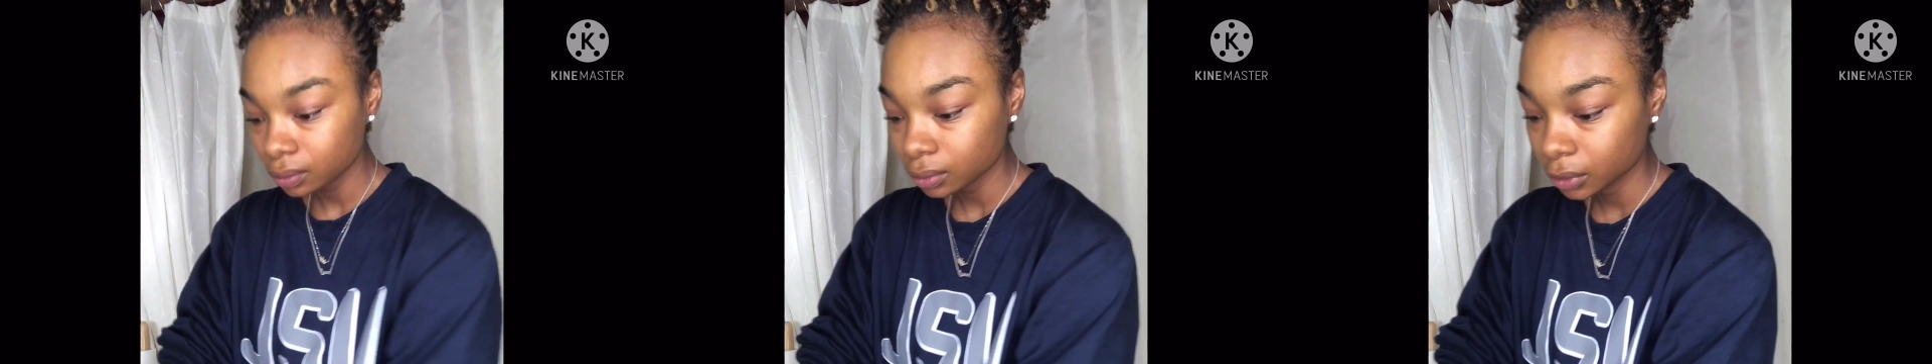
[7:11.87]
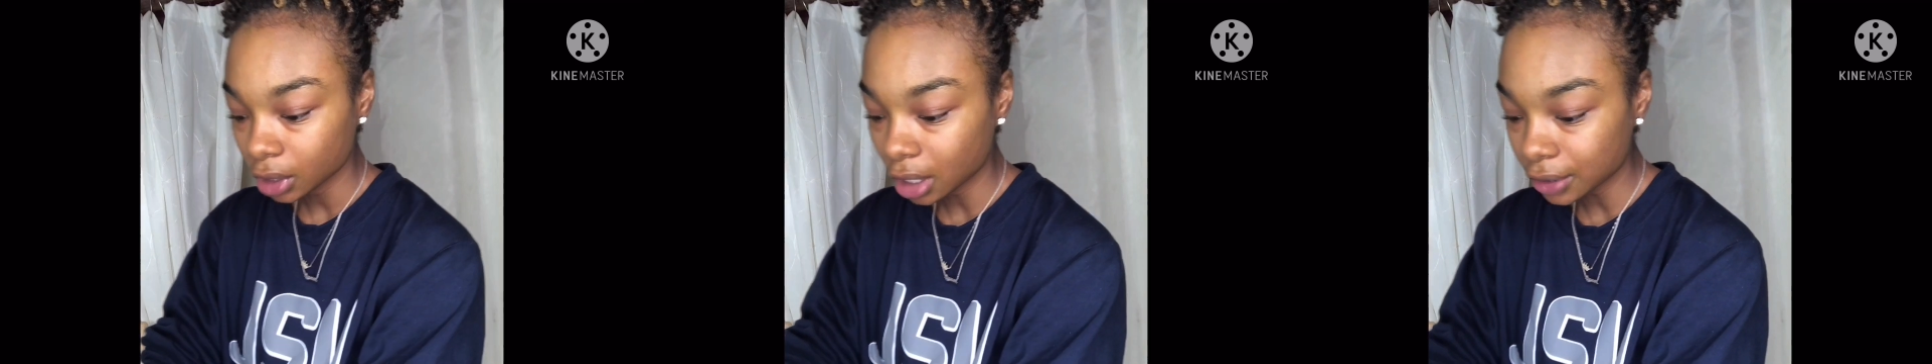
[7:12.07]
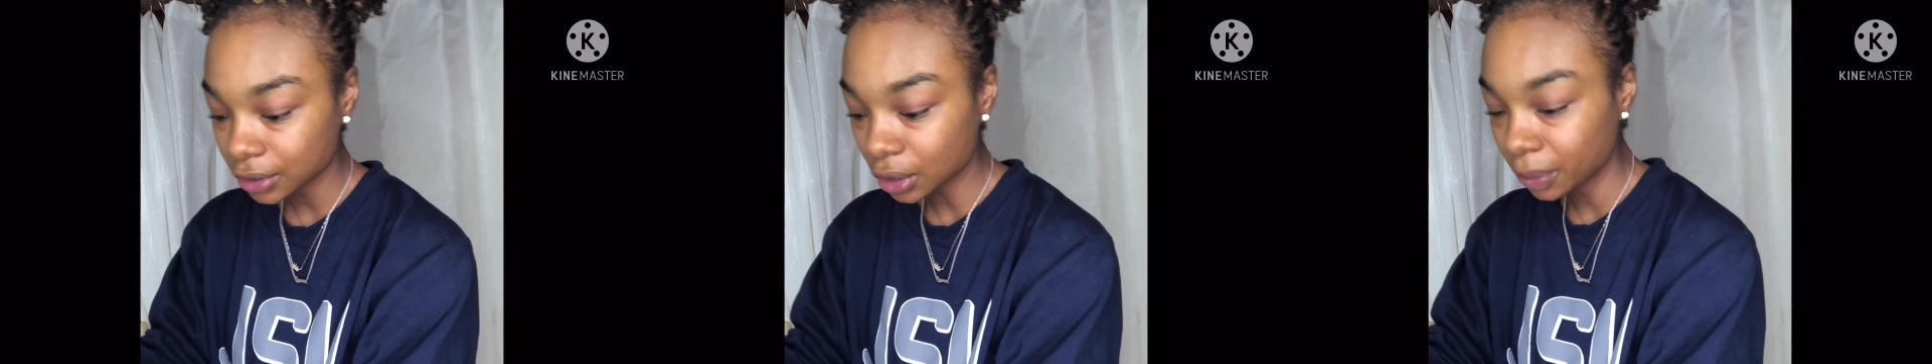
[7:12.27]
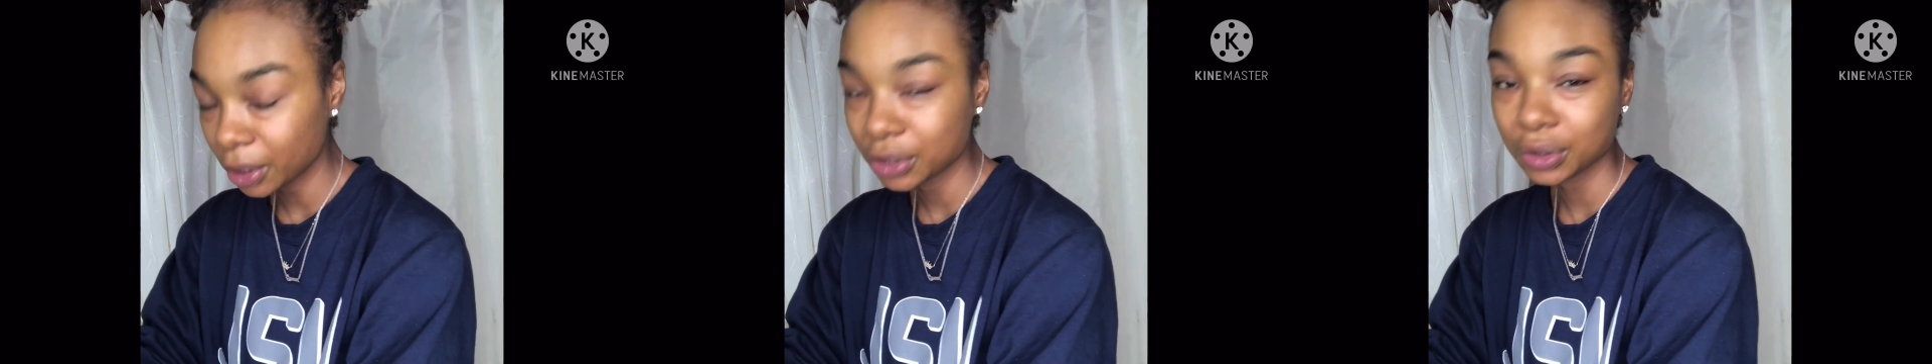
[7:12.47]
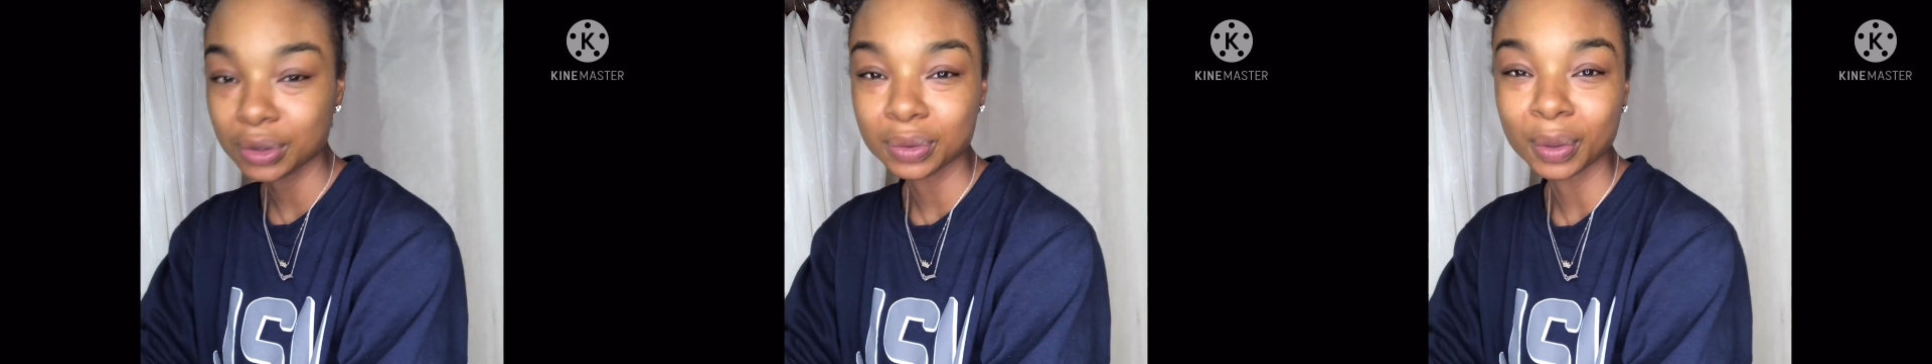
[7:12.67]
Also, make
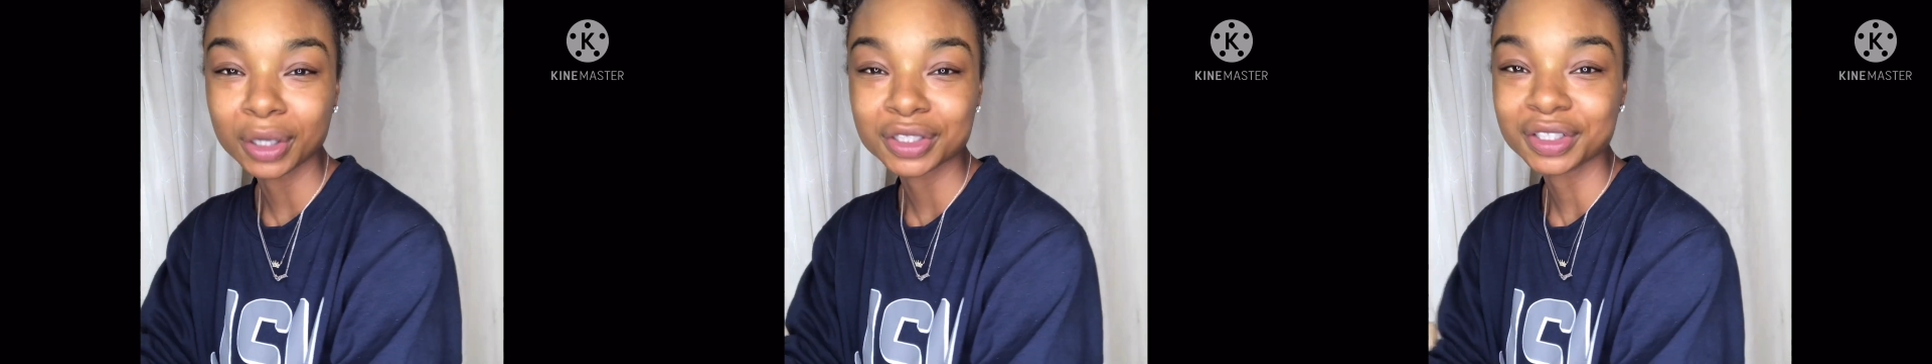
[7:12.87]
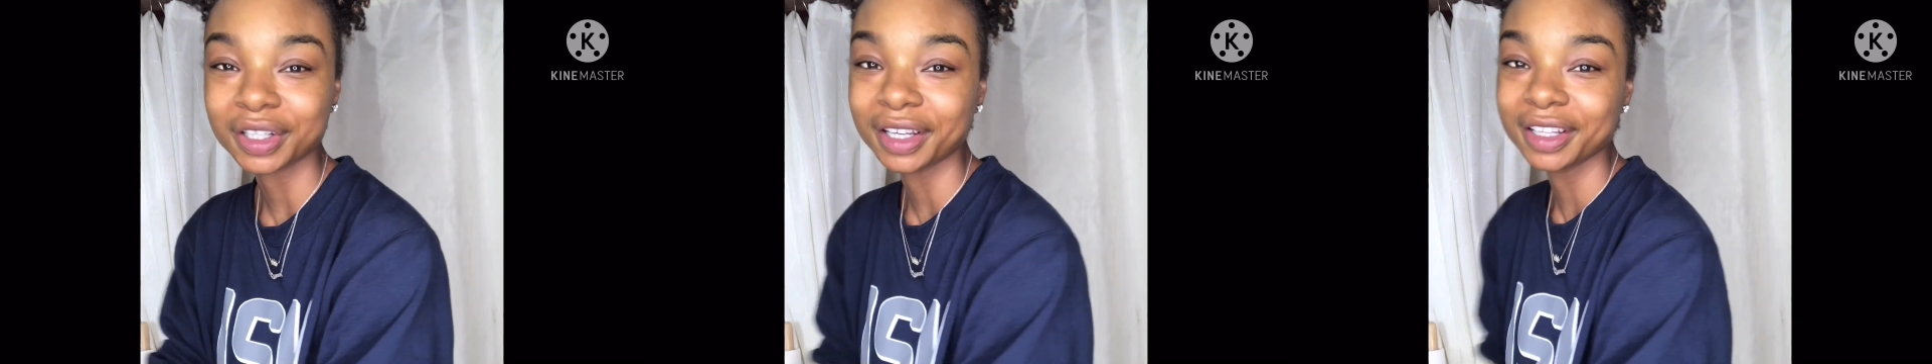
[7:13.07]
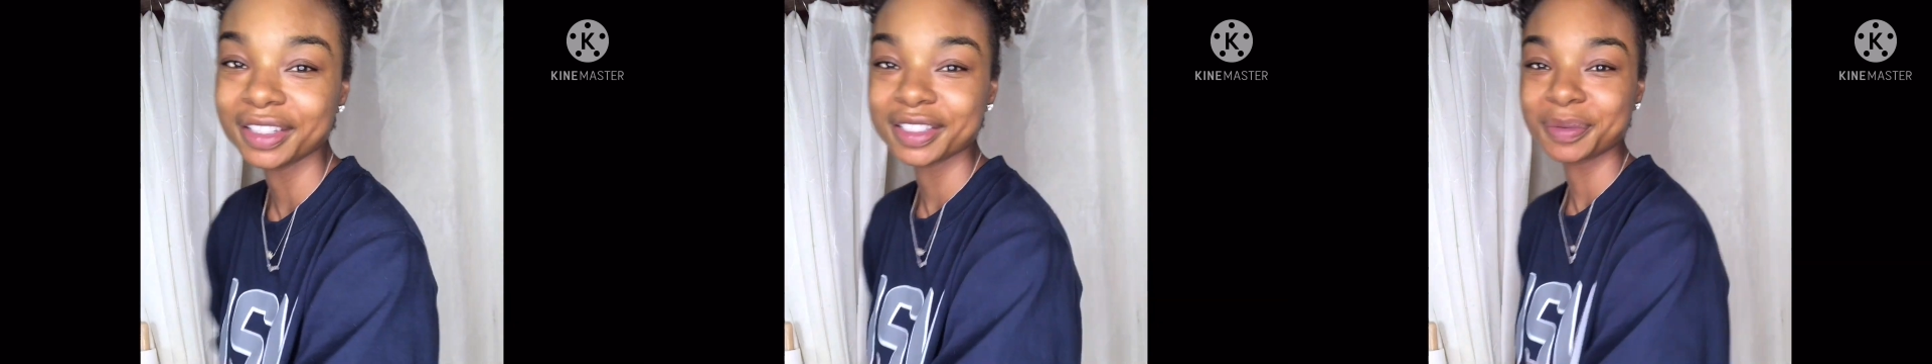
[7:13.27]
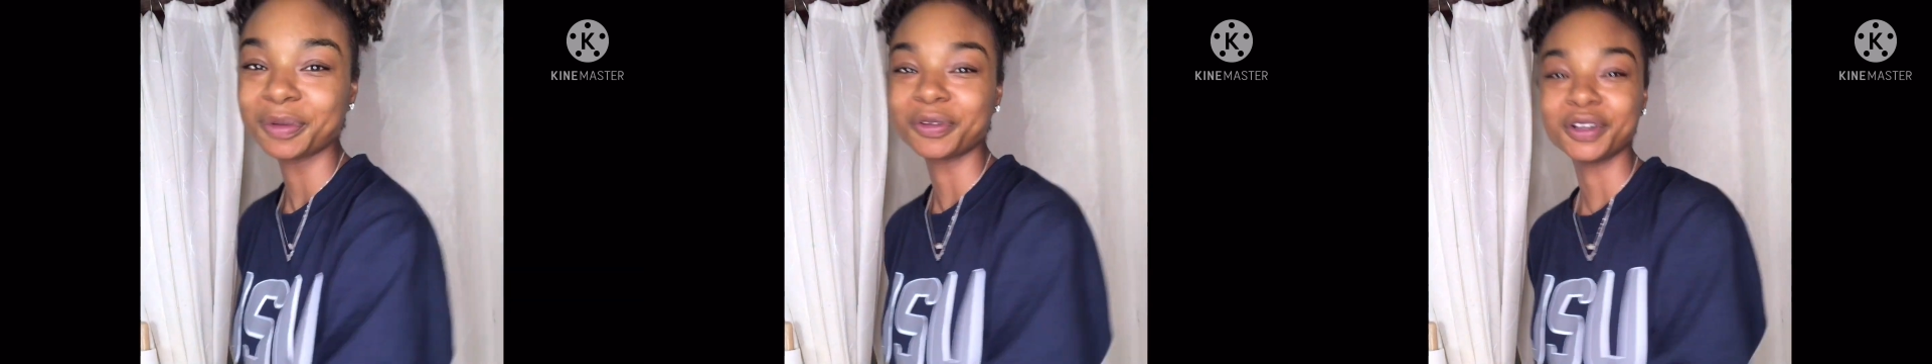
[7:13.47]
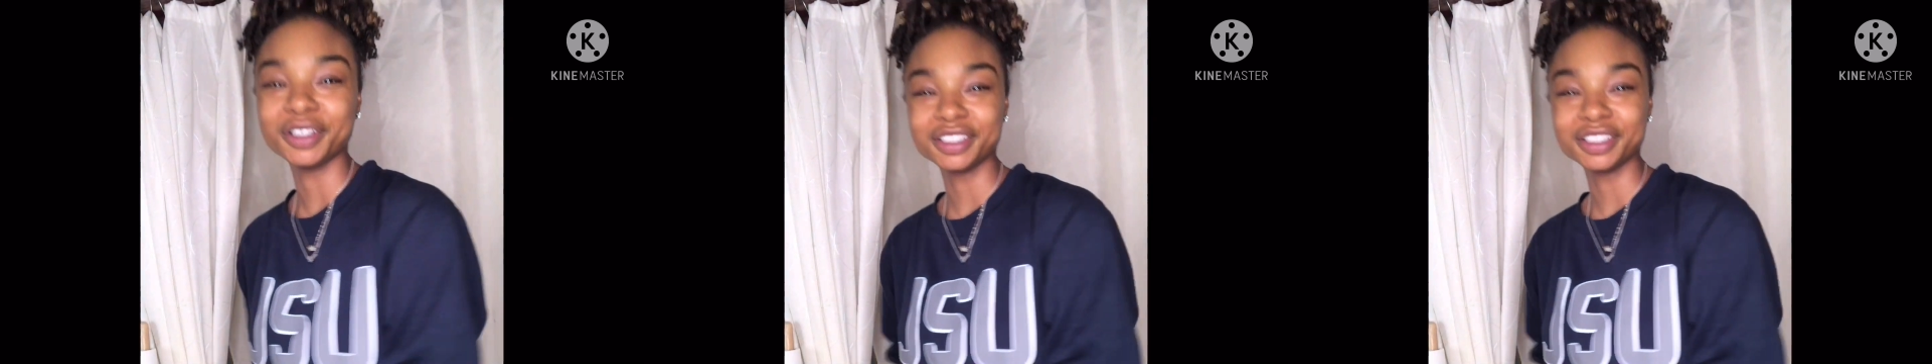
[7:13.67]
sure you wash your hands before you